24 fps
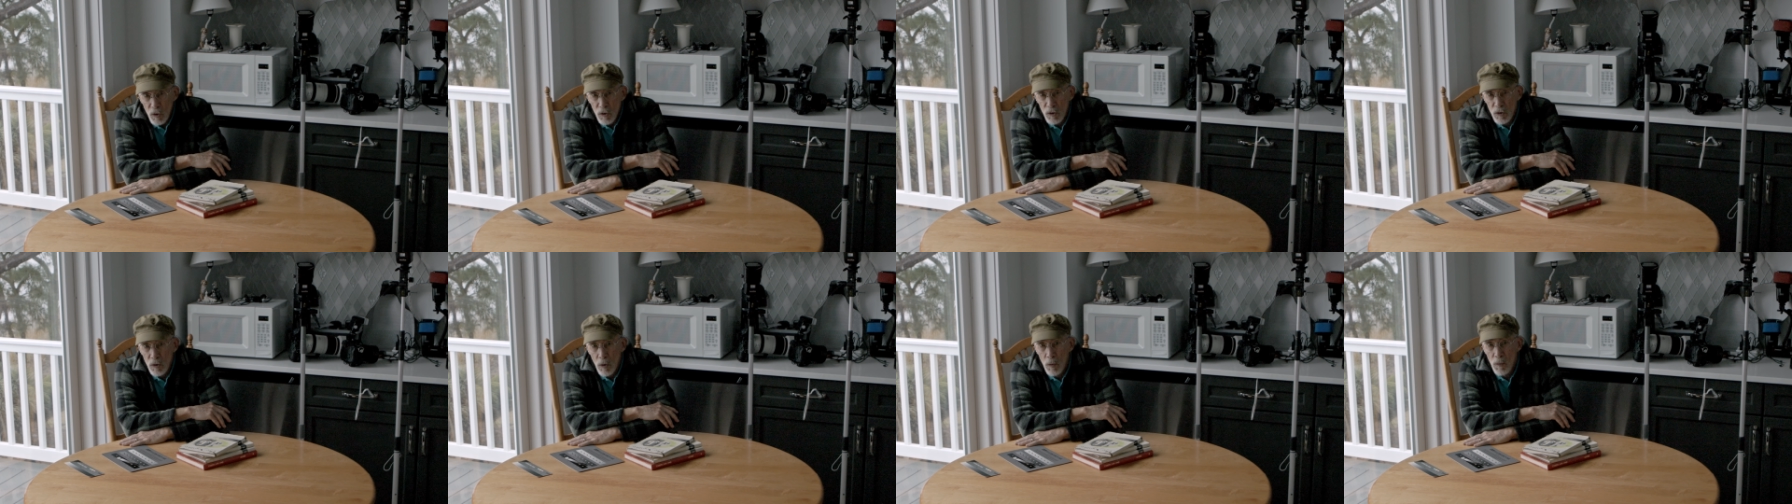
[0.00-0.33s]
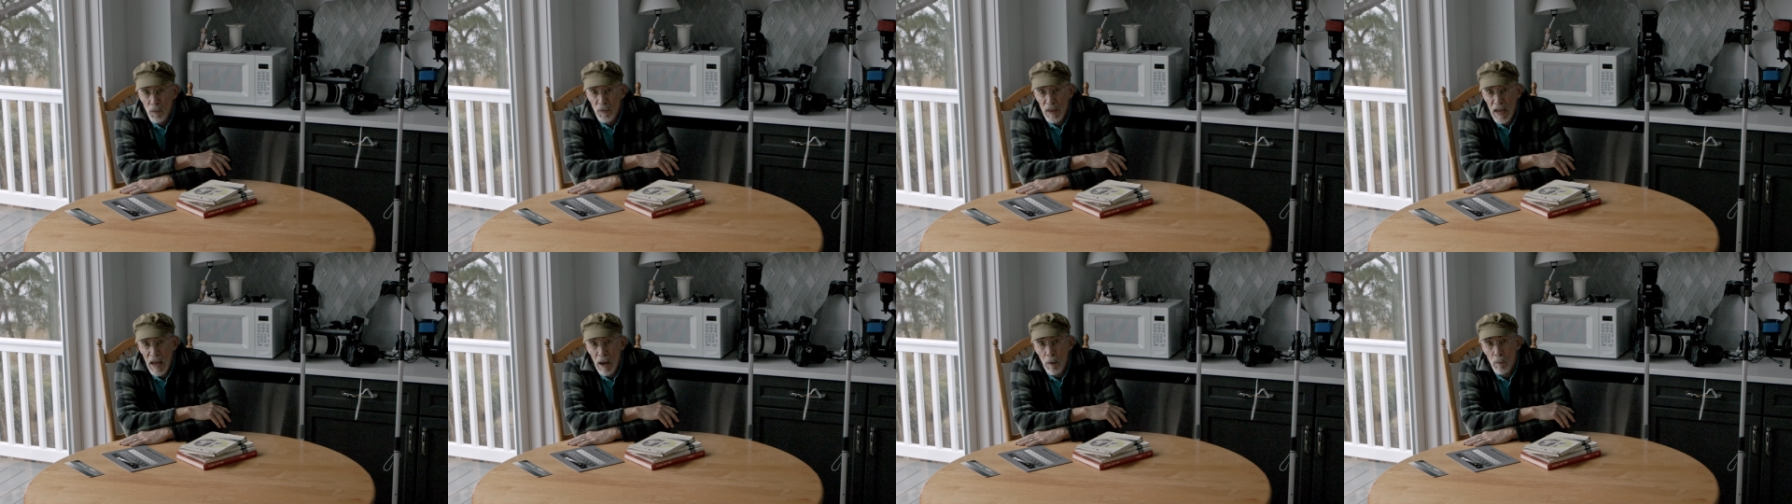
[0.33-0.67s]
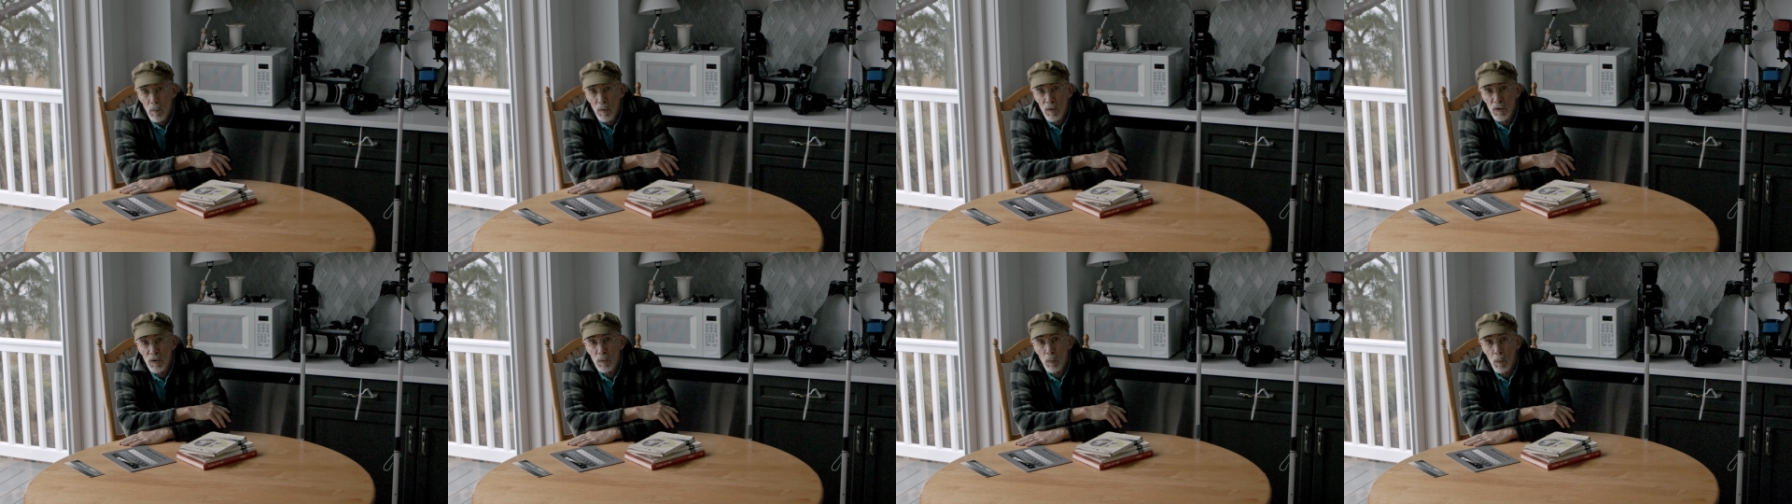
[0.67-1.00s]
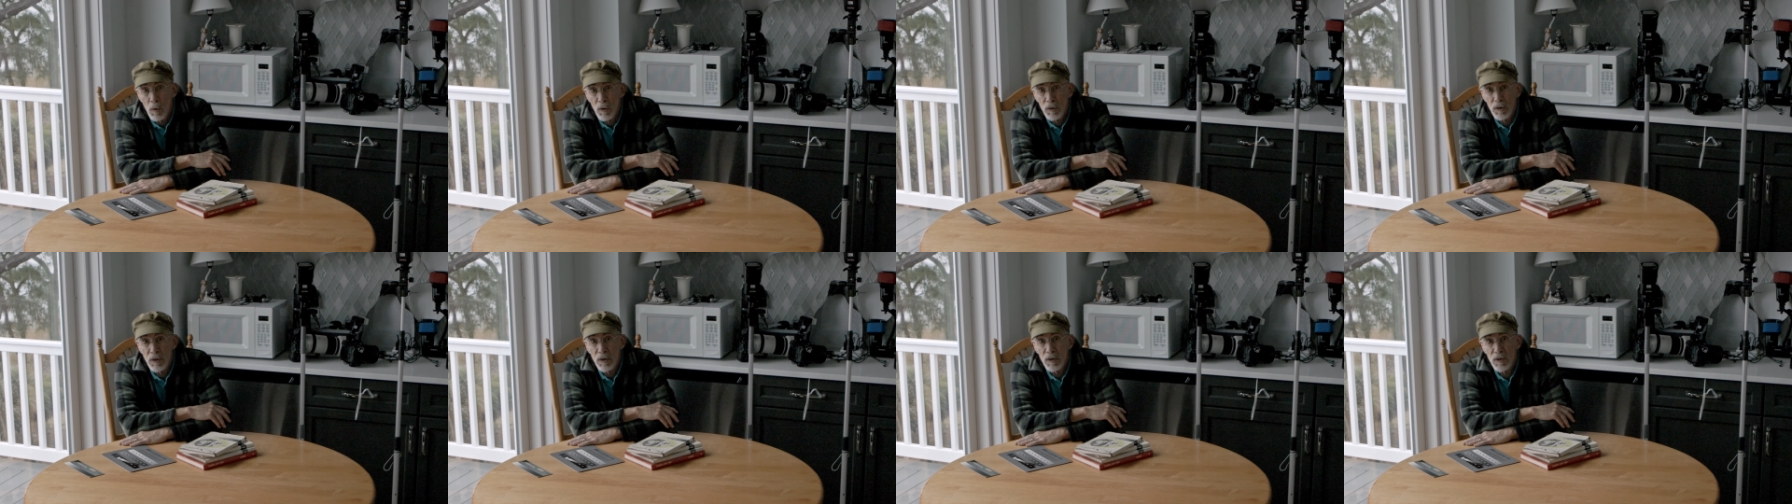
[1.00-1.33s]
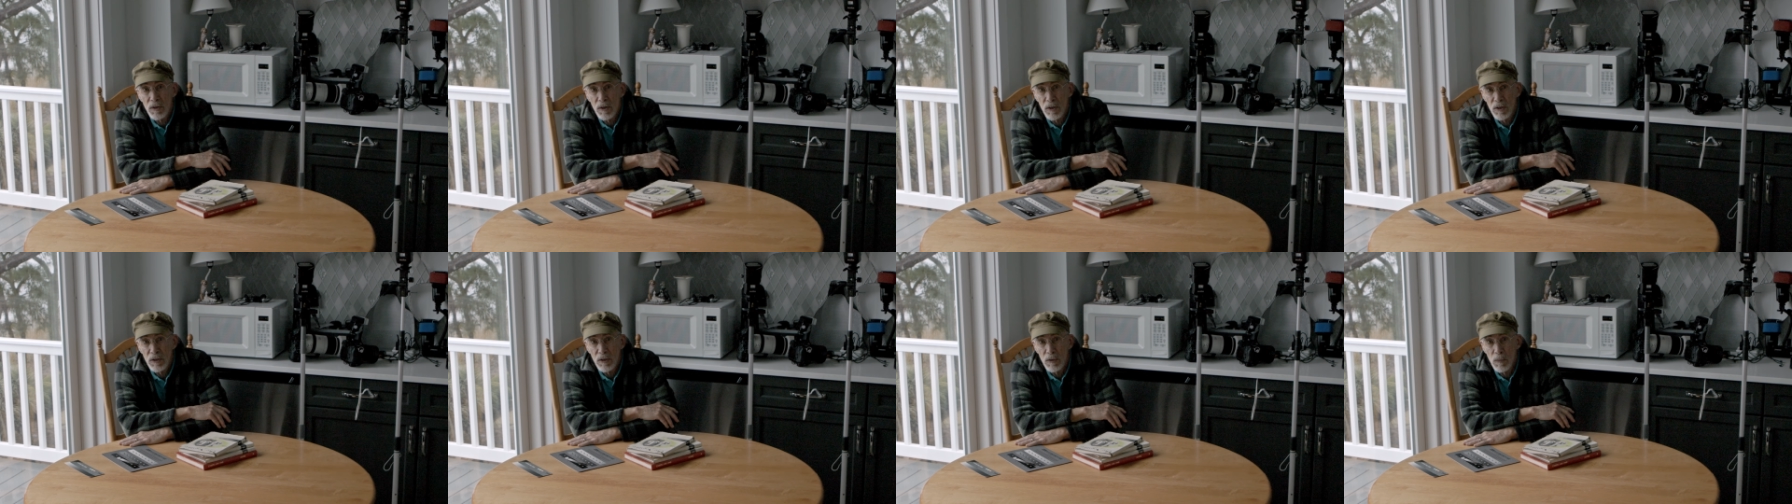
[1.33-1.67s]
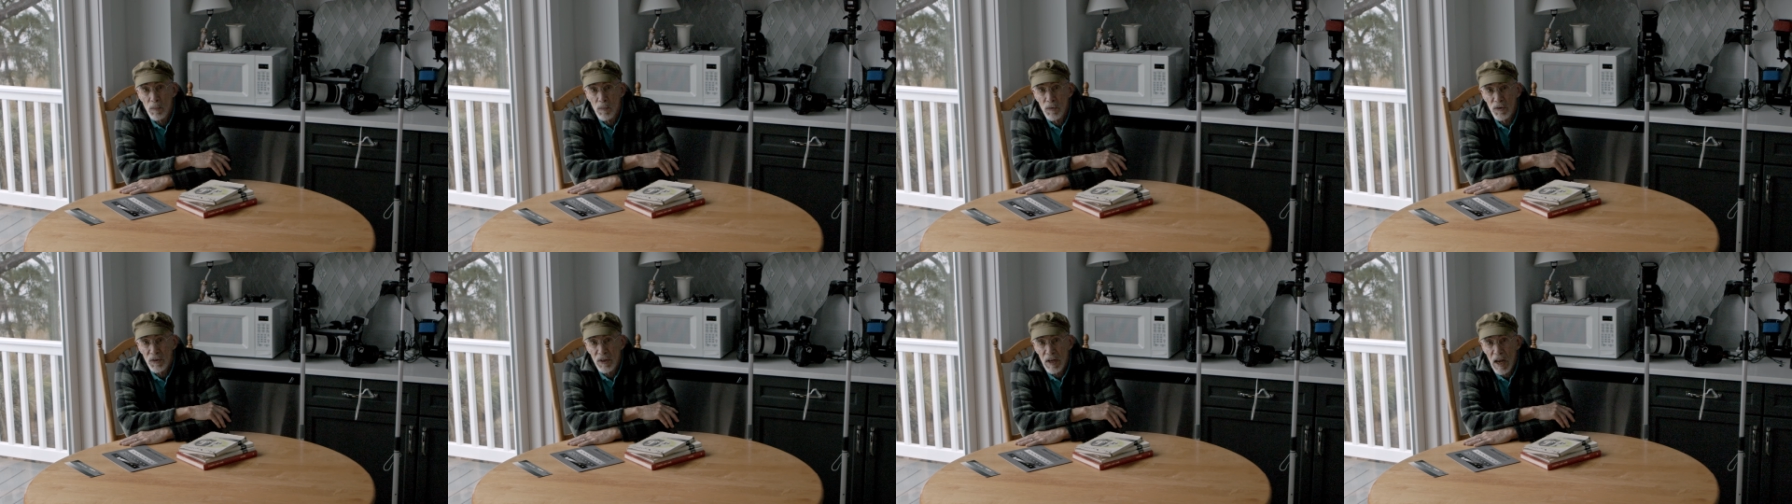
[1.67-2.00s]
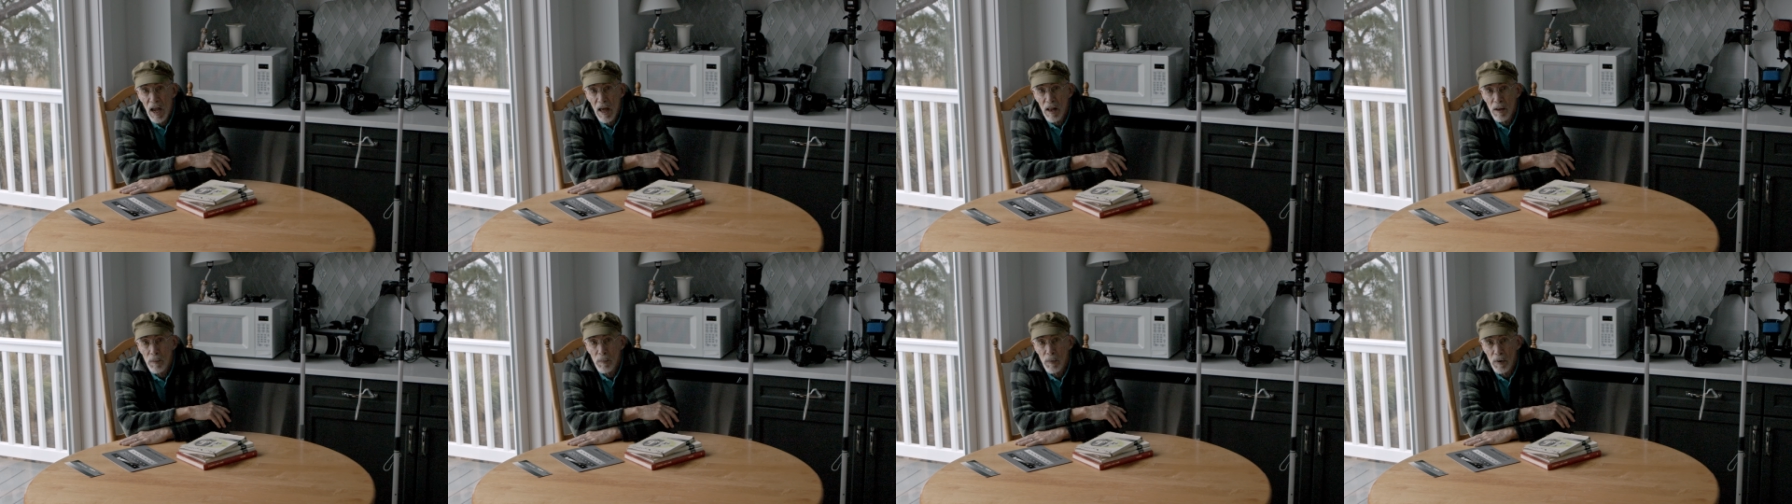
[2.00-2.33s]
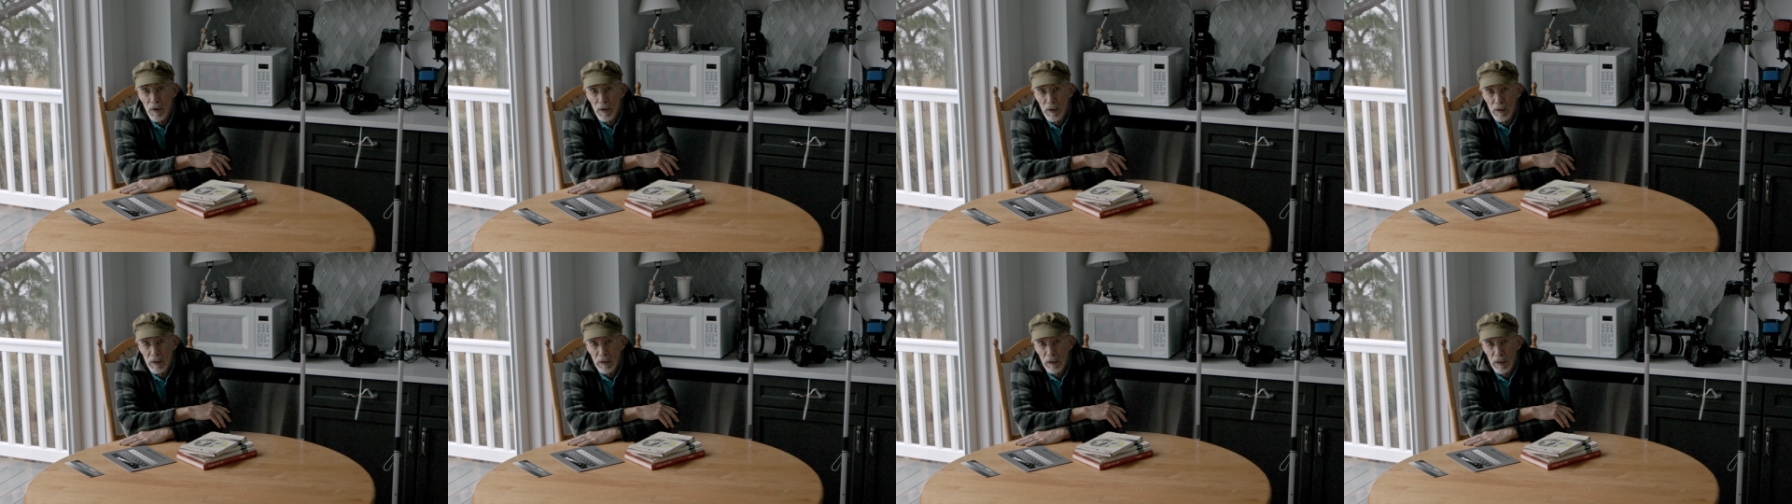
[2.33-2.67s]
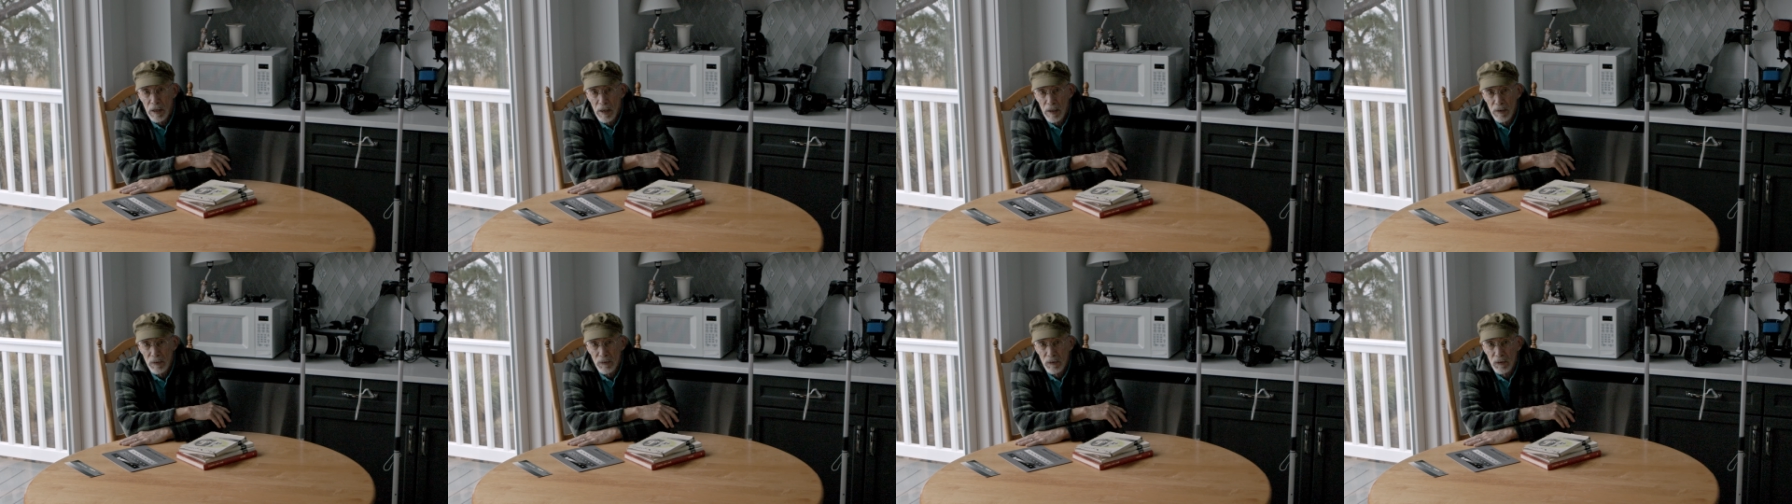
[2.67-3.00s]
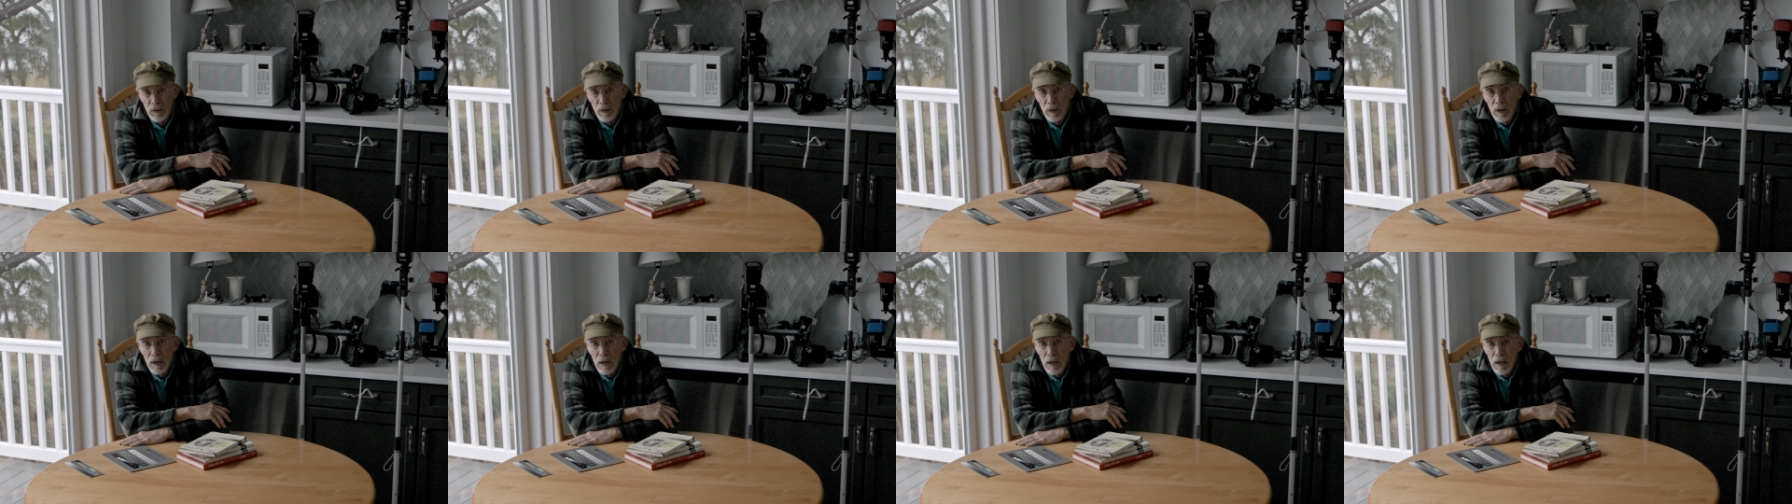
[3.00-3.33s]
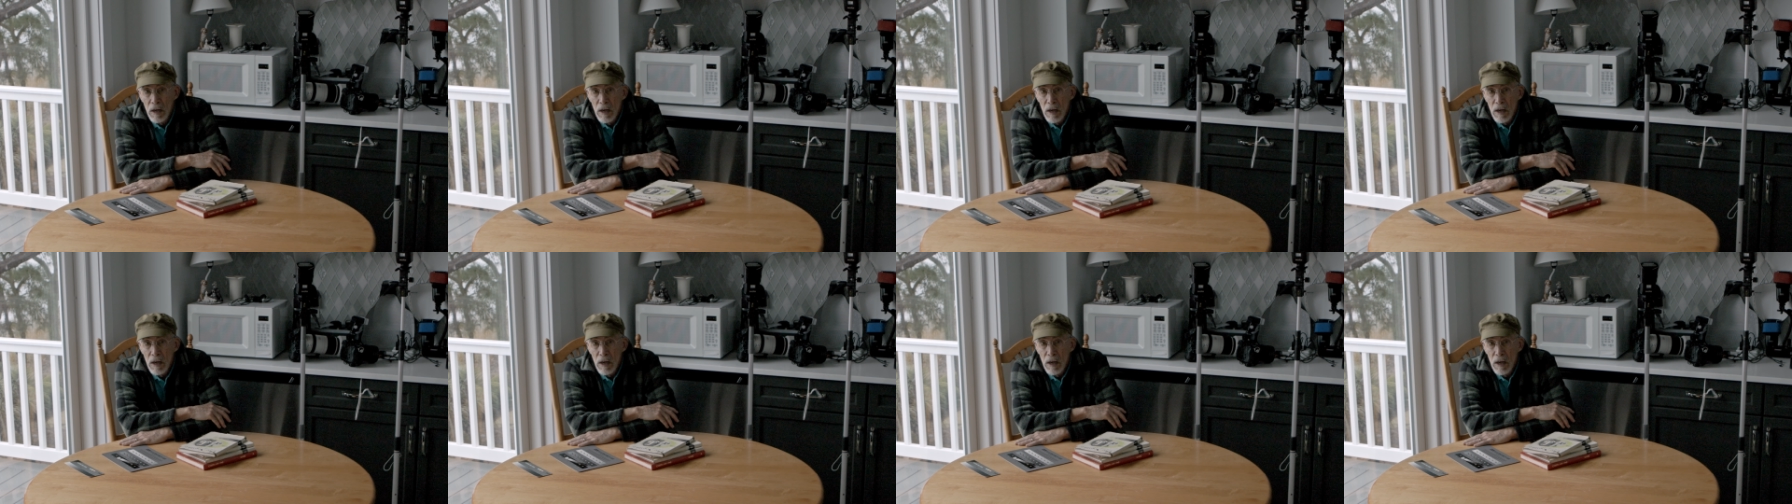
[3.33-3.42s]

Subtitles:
So that was what the system was calibrated against.